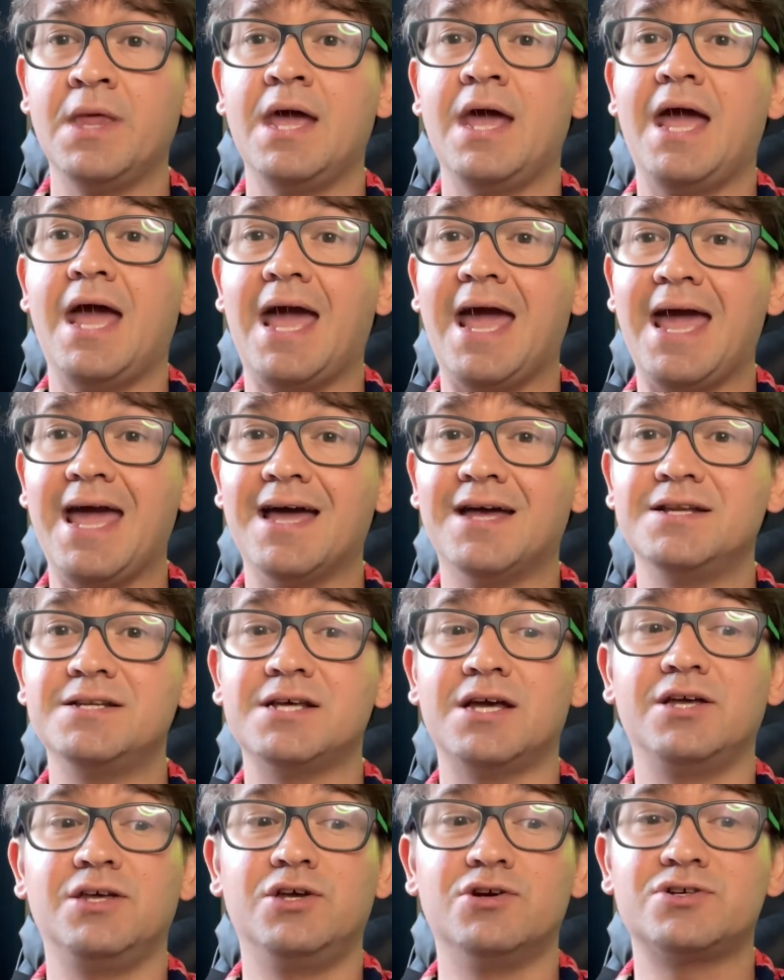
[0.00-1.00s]
and
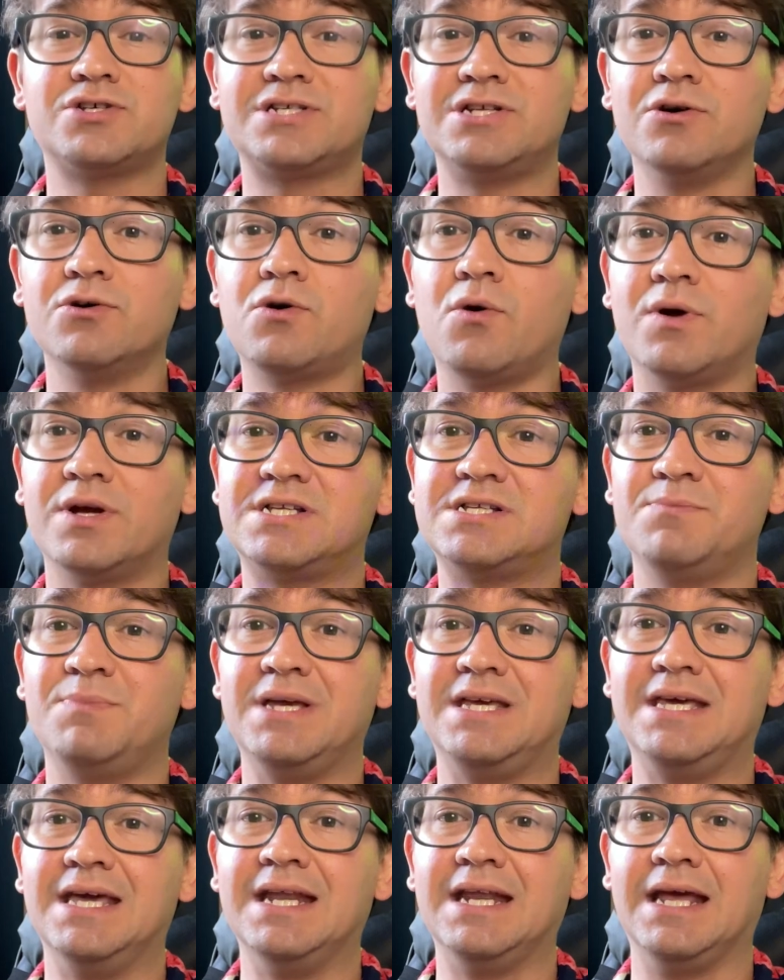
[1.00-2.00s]
you're still going to be
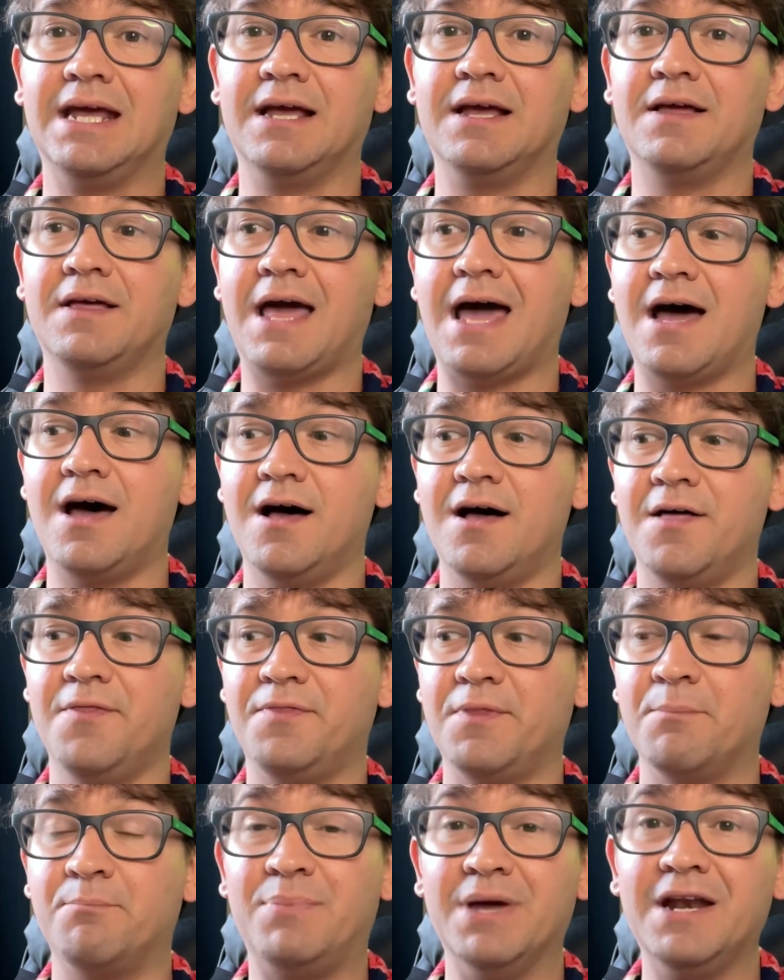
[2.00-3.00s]
getting
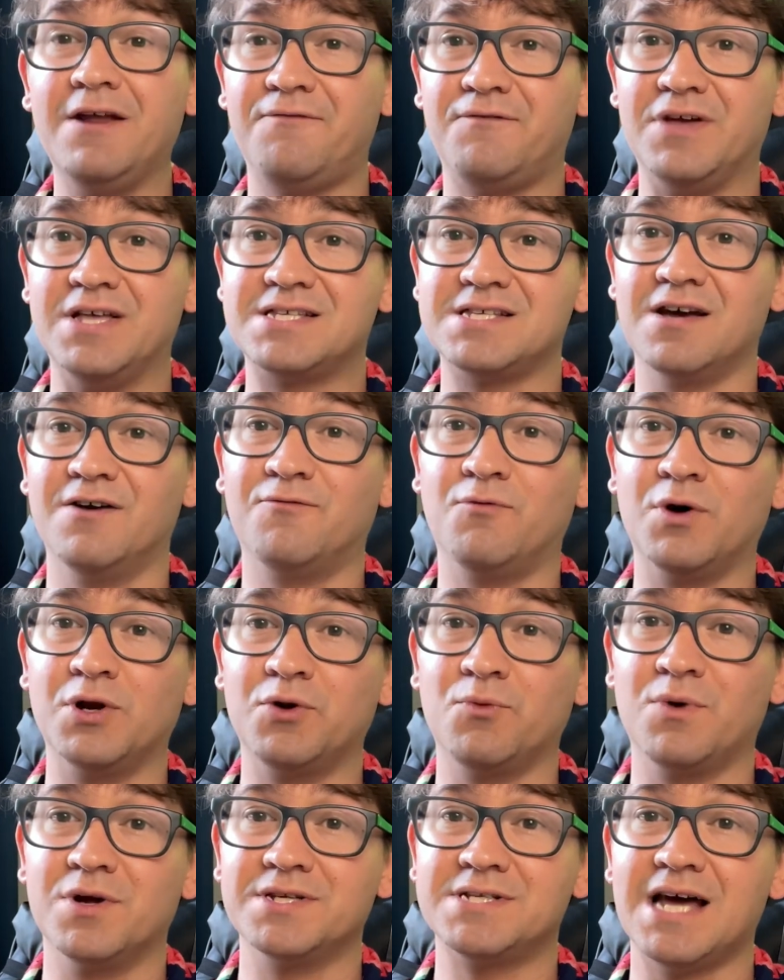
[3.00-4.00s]
the benefits of
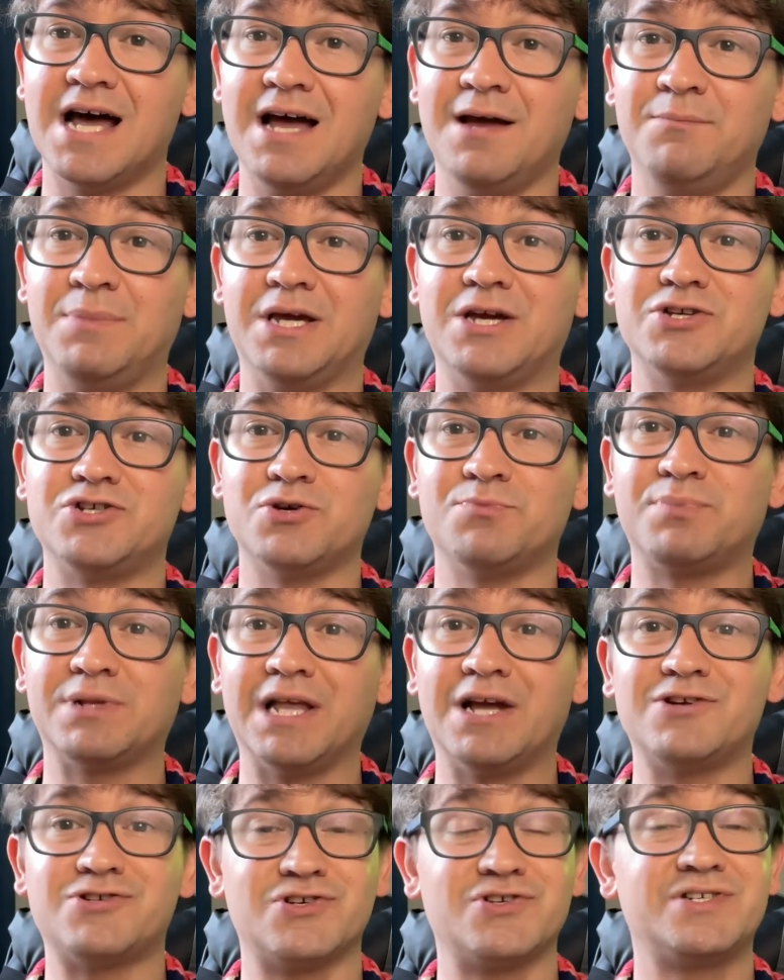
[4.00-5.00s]
one-to-one time because your
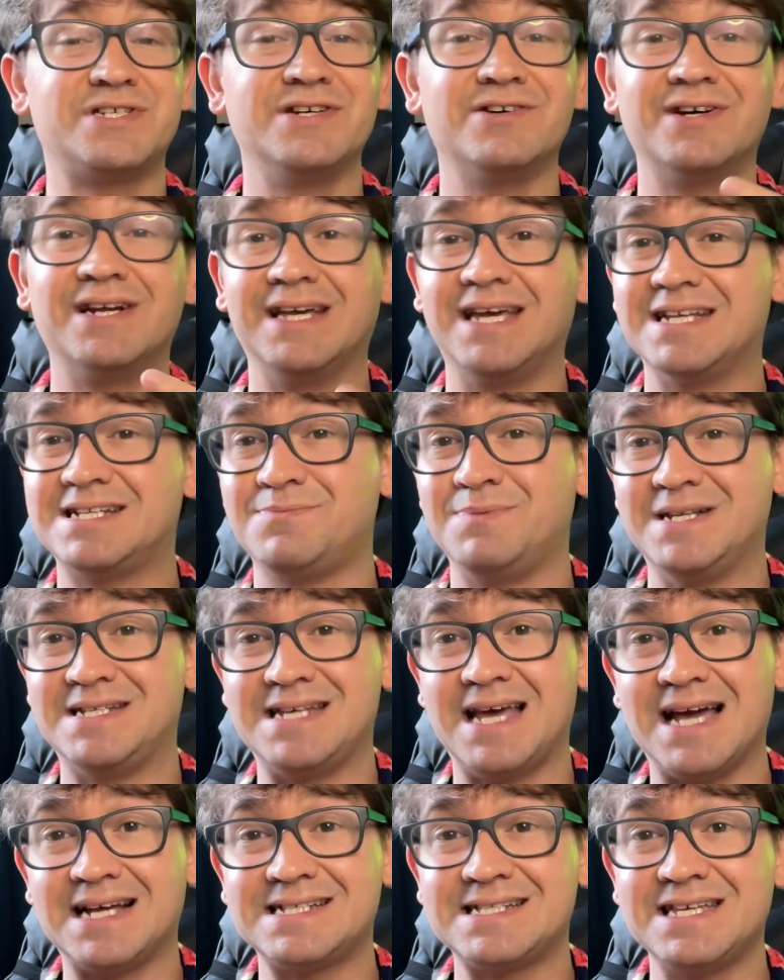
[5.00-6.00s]
players are still going to get to be
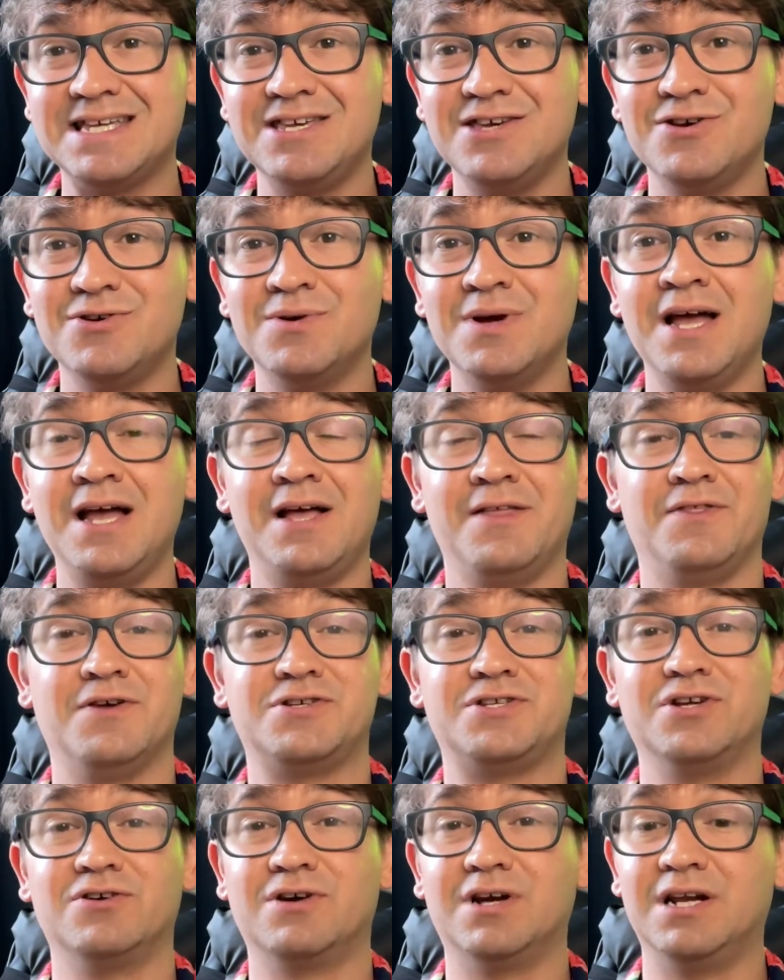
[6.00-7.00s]
texting you. They're
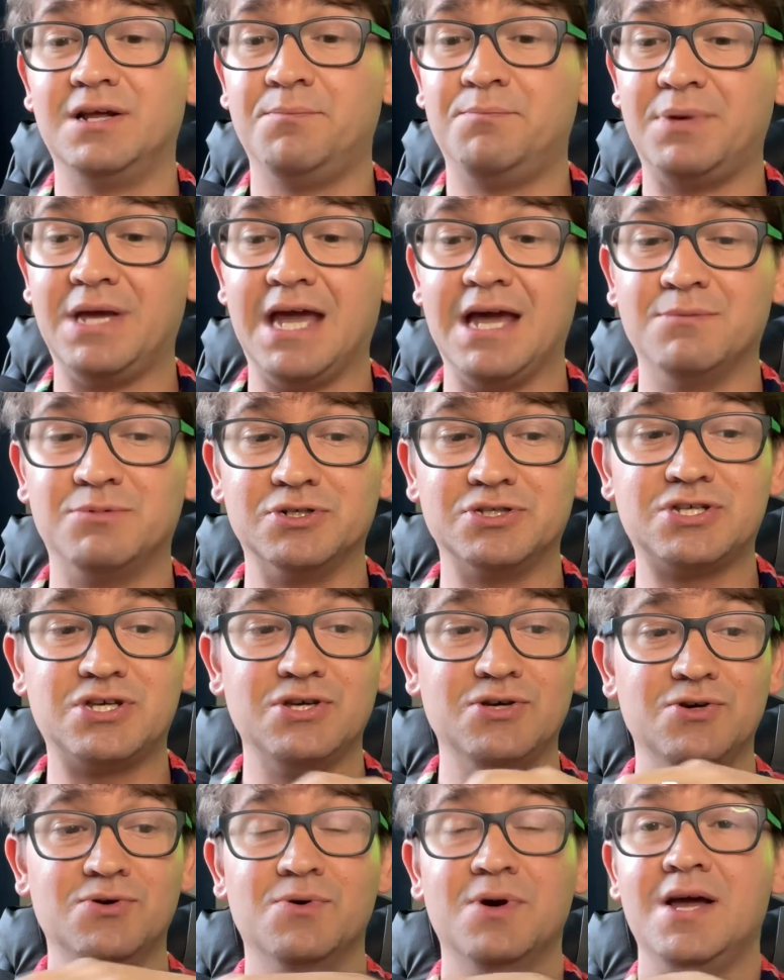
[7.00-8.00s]
still going to be able
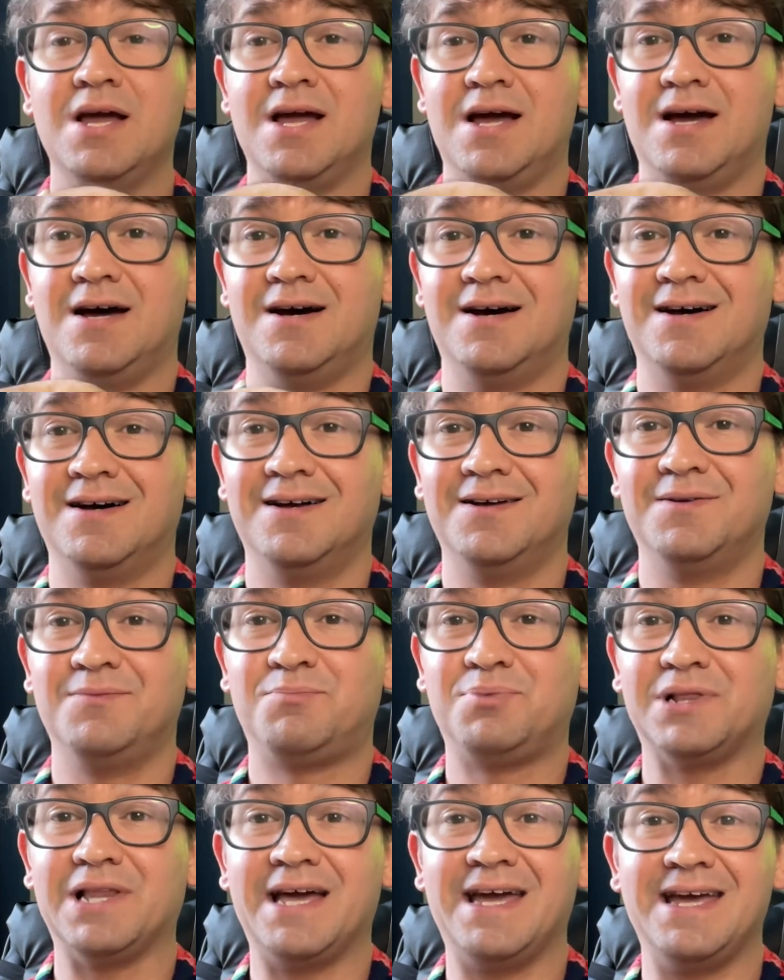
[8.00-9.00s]
to
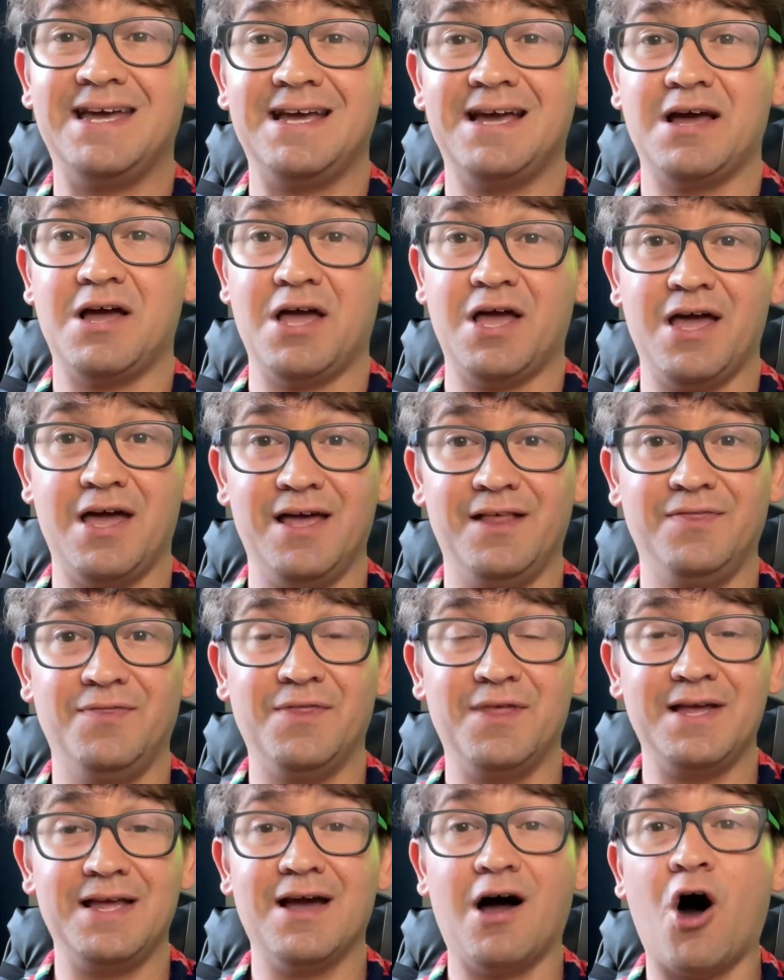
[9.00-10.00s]
play in
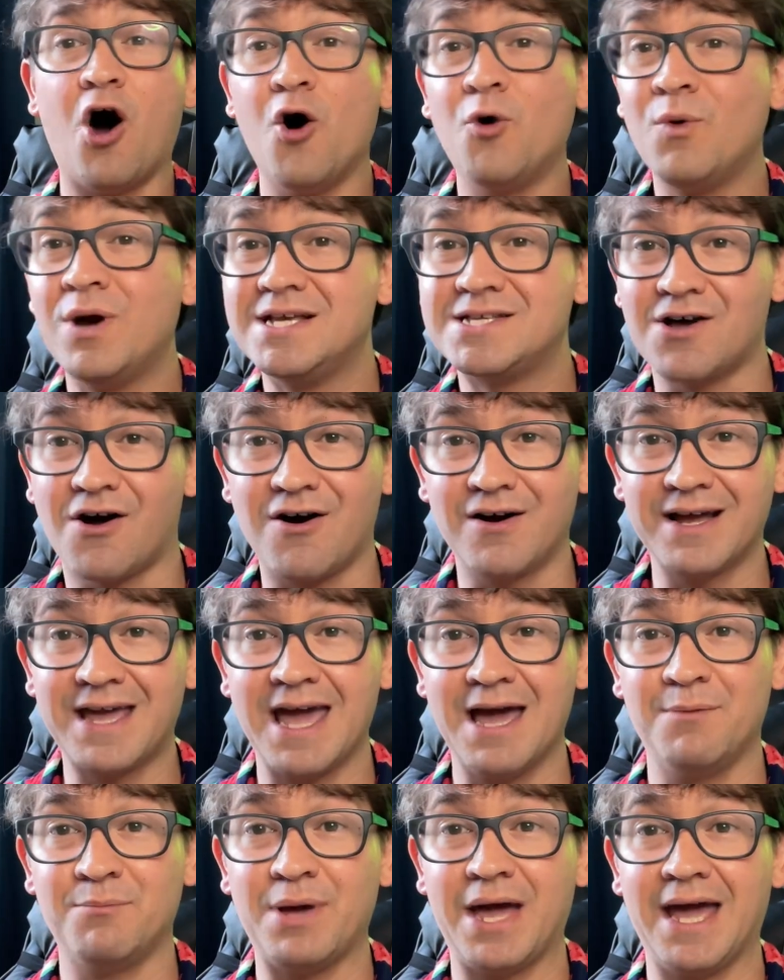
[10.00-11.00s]
the always-on
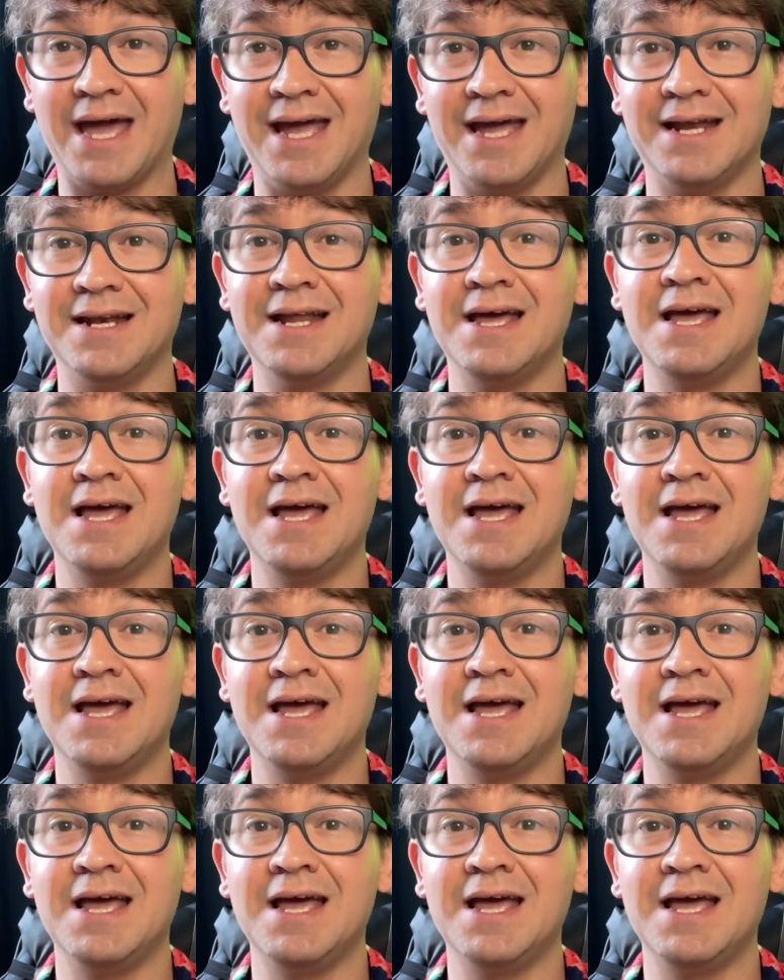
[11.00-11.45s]
campaign.